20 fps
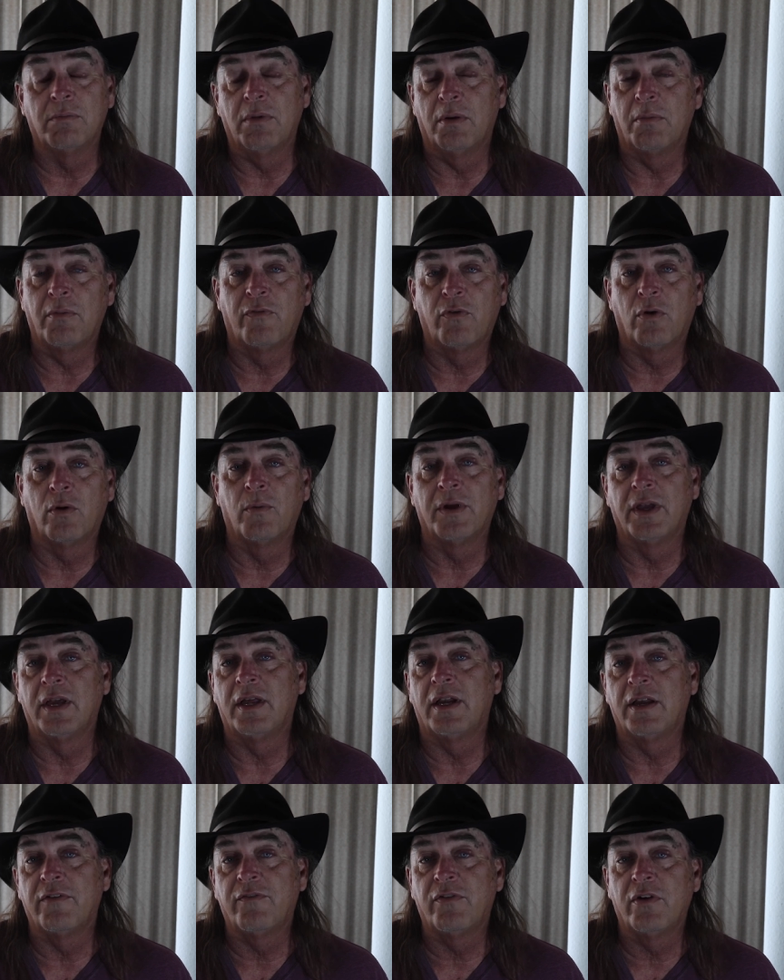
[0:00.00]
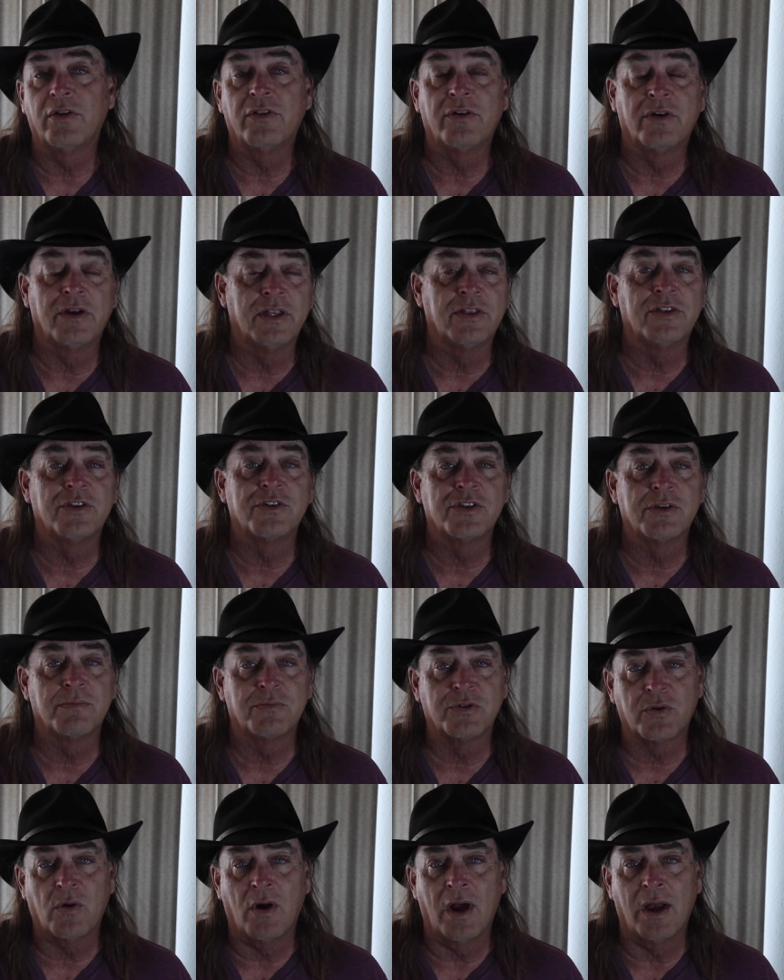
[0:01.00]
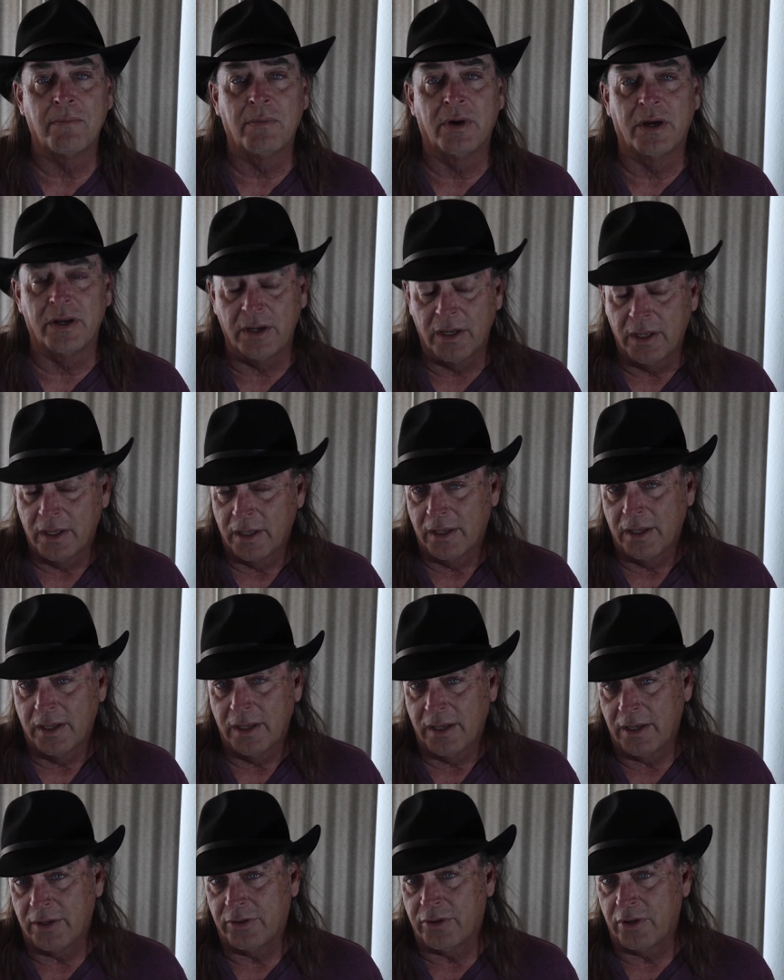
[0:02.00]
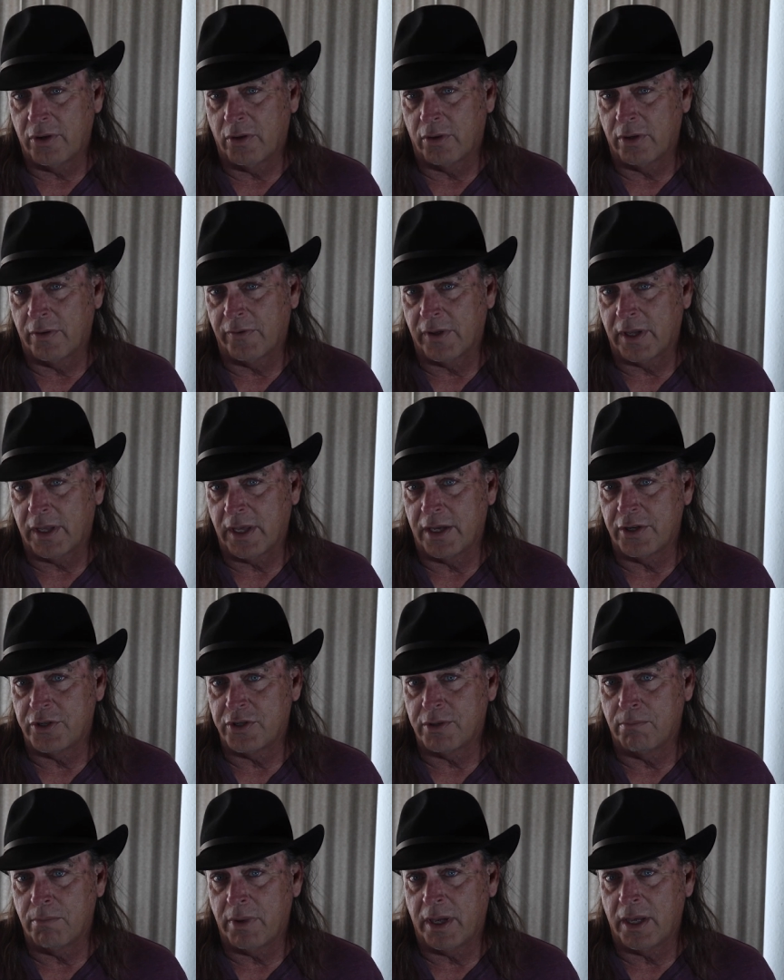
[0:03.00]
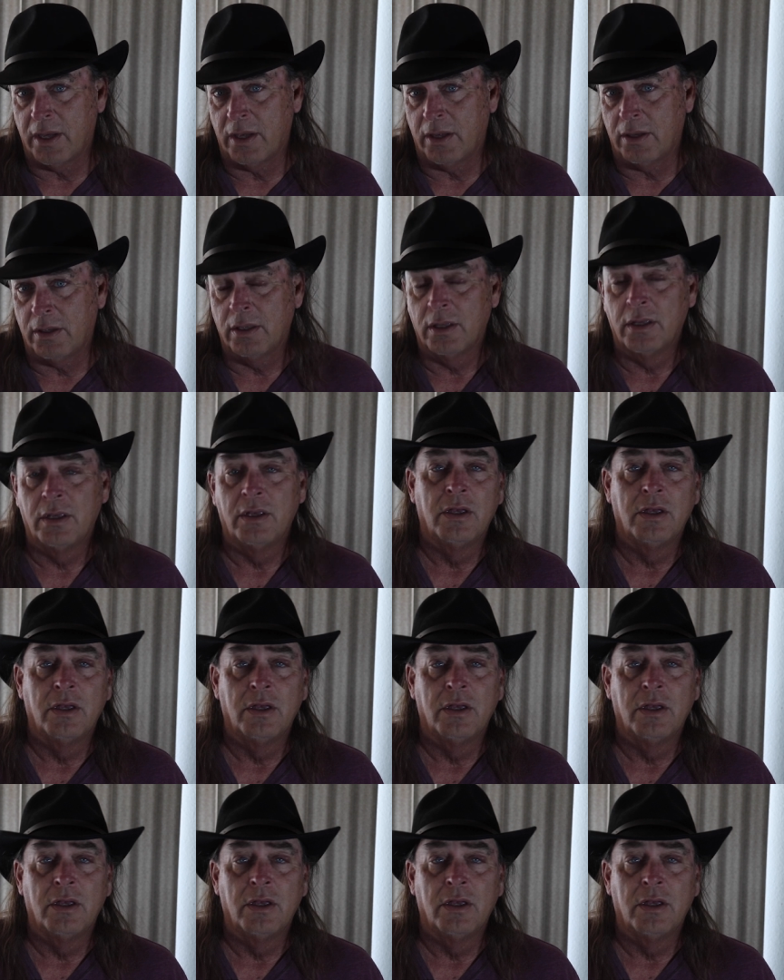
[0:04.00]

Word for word: But before we get any further, hit the subscribe button, hit the notification bell,